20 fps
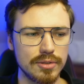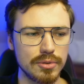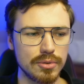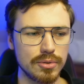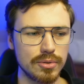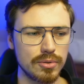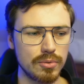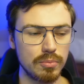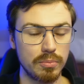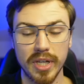
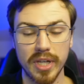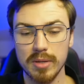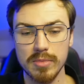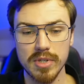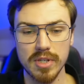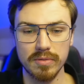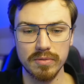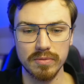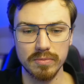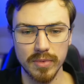to, to pay
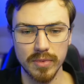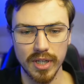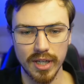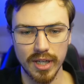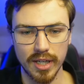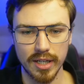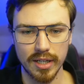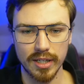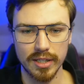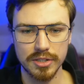me even mm,
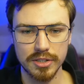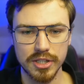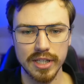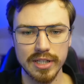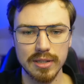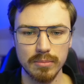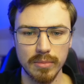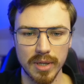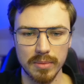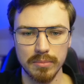uh,
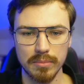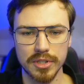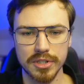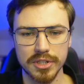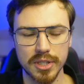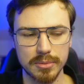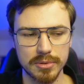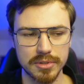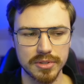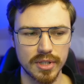channel
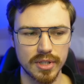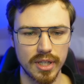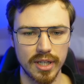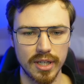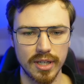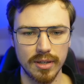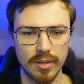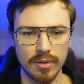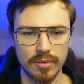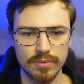memberships
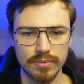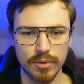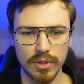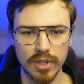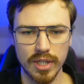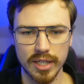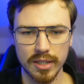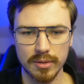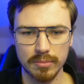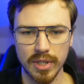uh, for
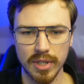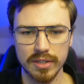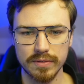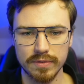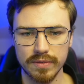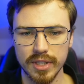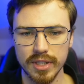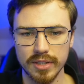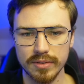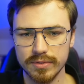like
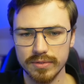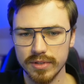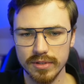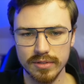monthly